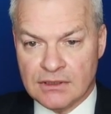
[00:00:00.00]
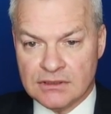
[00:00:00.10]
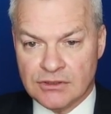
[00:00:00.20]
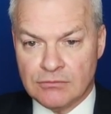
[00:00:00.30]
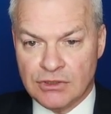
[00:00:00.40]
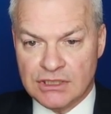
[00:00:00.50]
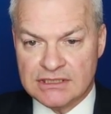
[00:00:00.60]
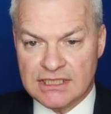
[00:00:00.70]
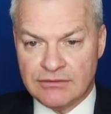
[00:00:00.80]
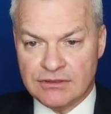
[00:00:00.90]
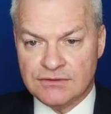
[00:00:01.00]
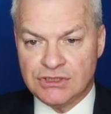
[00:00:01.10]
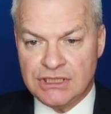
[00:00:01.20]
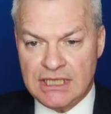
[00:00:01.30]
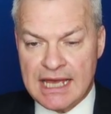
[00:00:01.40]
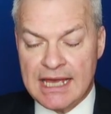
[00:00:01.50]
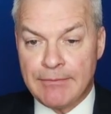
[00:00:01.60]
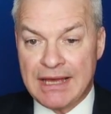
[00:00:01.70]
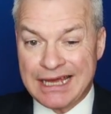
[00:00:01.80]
So I'm looking to get rid of G, M